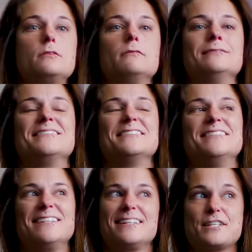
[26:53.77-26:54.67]

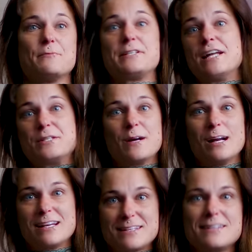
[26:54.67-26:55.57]
because I'm a tattoo
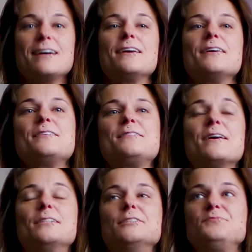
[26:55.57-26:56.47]
artist.
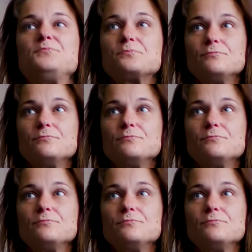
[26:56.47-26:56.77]
So